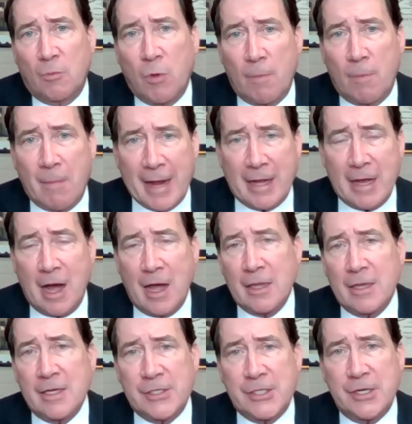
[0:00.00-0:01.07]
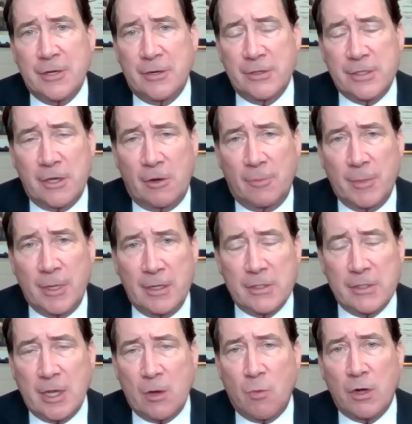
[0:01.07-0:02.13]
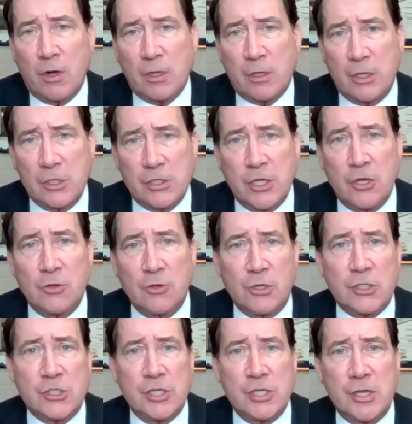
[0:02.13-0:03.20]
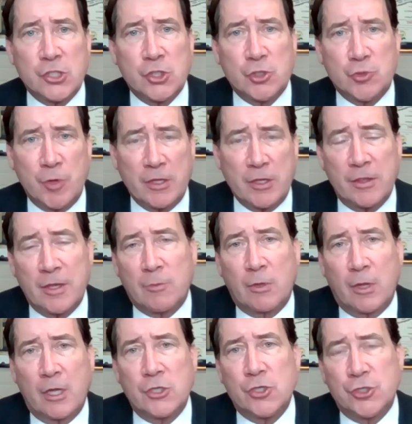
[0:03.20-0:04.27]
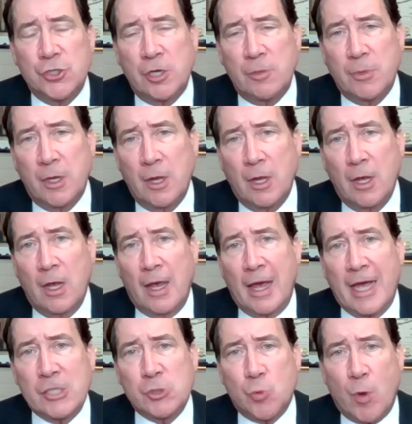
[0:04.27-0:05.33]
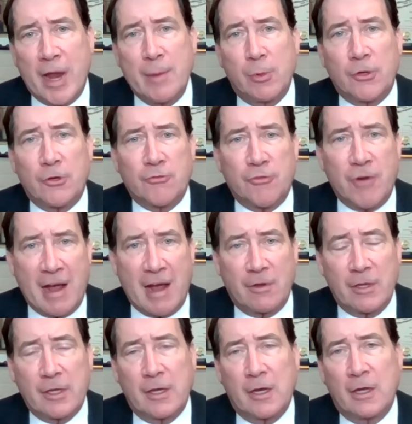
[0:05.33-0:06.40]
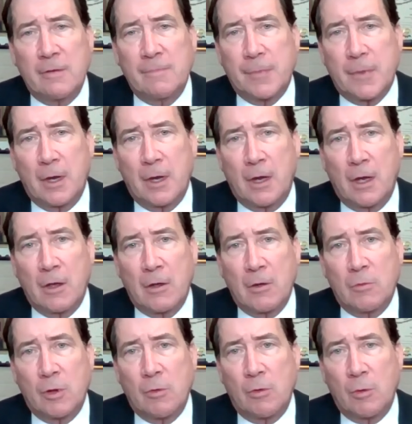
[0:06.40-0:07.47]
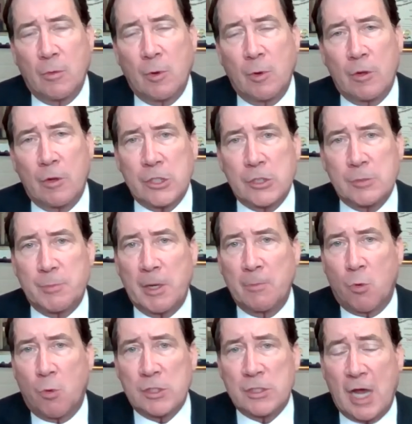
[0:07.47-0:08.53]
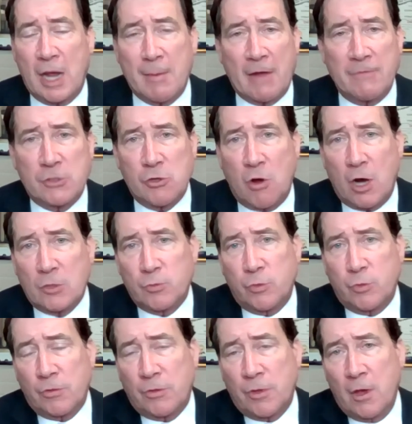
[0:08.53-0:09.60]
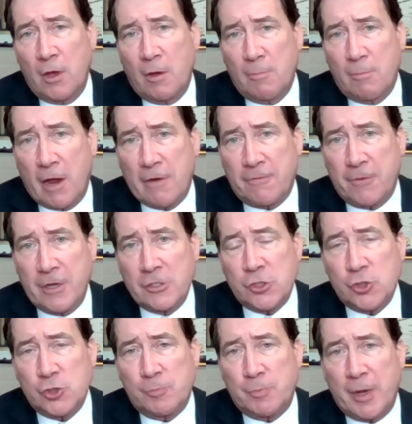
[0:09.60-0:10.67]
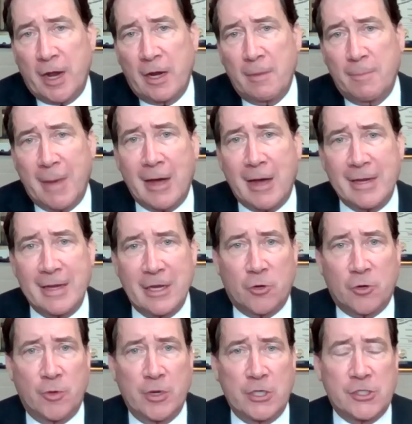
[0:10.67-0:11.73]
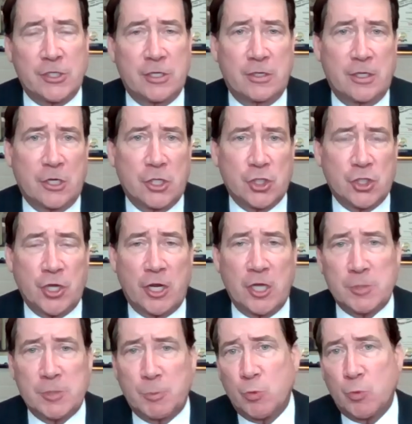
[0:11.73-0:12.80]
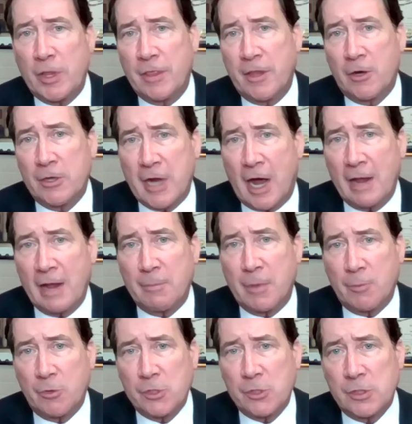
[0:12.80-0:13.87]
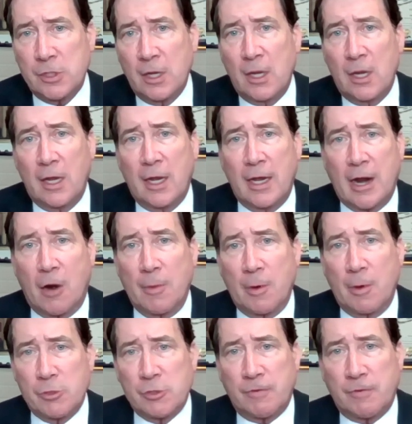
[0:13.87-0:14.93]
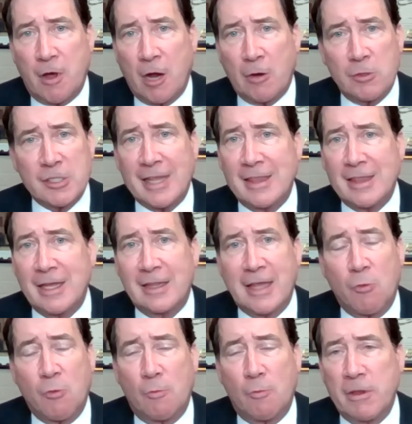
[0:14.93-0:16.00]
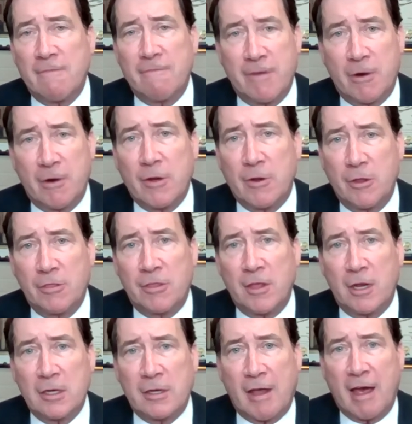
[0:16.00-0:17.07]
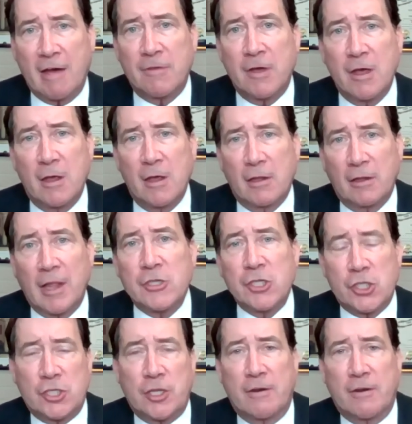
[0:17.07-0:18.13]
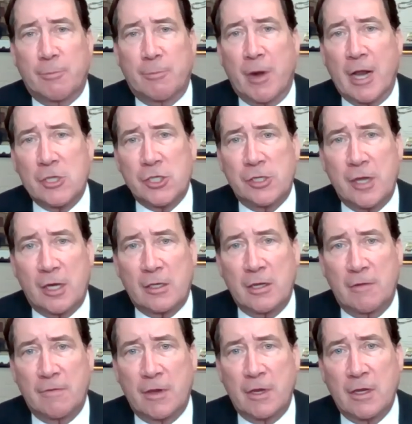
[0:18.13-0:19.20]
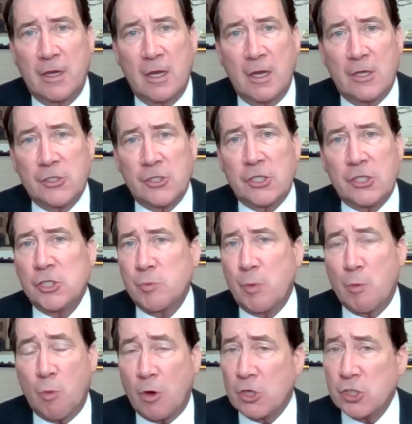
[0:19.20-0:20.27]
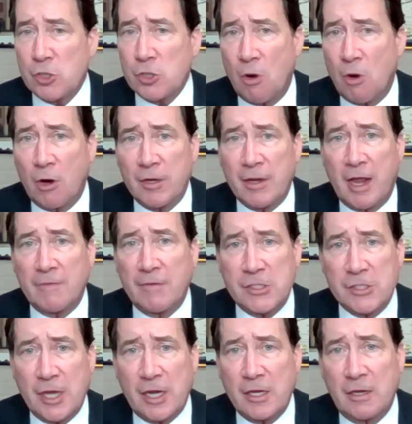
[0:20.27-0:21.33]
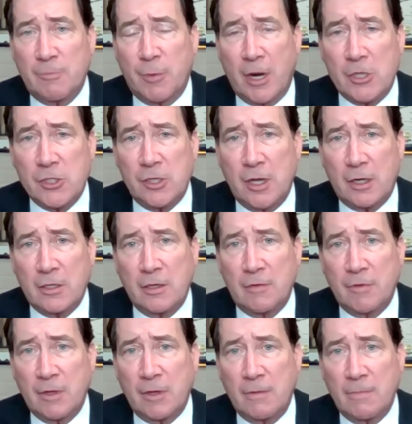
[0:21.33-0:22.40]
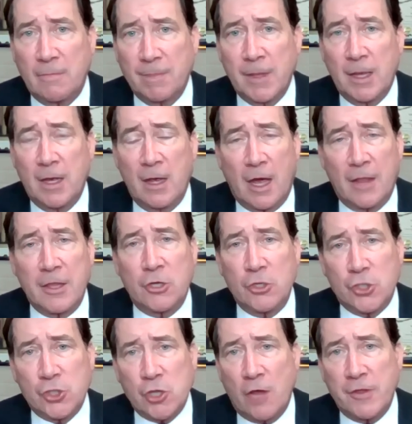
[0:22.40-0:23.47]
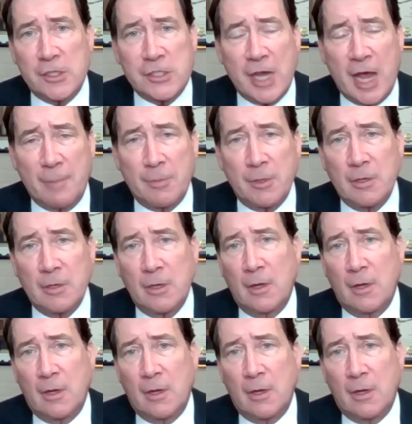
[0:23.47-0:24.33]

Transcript: What my colleagues here tell me is they want to continue to see us strengthen that relationship. As we're able to travel again, we want to spend more time. I've talked with my friends in Japan about increasing the exchange between their Diet members and our members of Congress. I think that will be a very good thing to have legislative branch connectivity, just as we work so hard to have executive branch connectivity. I think you saw this happen.